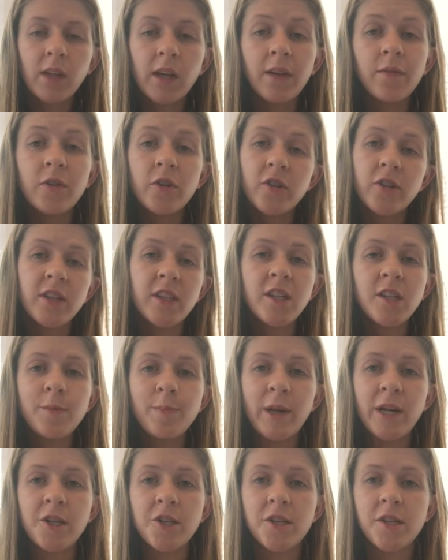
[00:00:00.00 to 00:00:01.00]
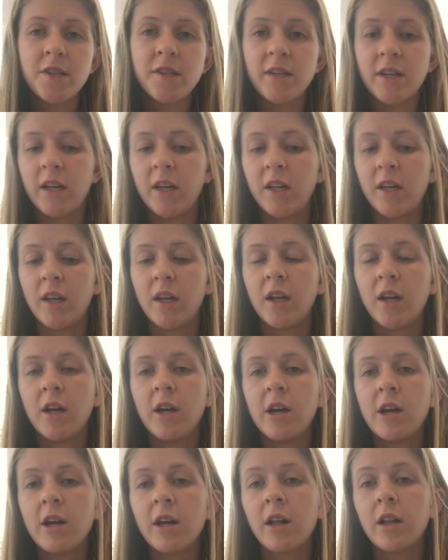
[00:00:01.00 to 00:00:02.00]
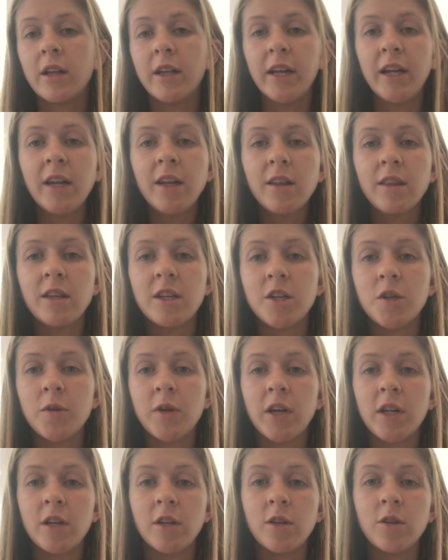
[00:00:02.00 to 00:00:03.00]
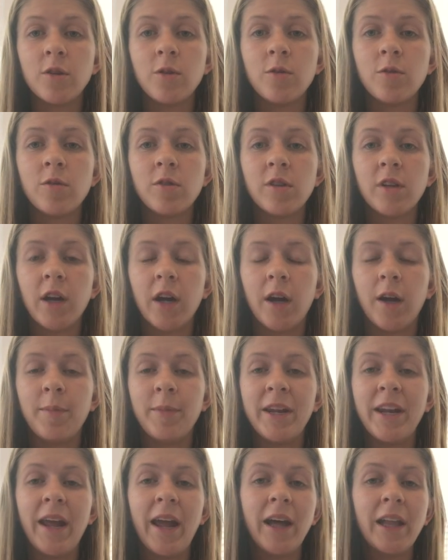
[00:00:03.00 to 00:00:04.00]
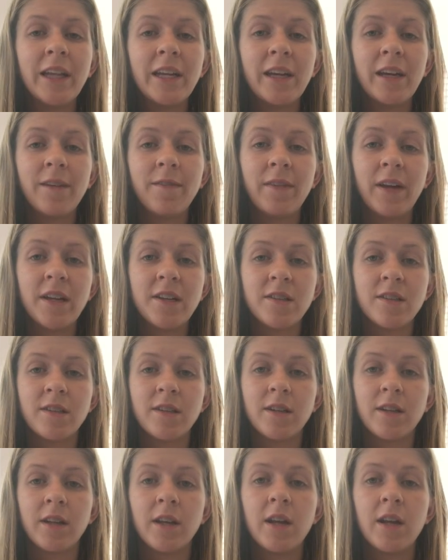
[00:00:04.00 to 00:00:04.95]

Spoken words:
If you see these patients in clinic, then you can use an LEFS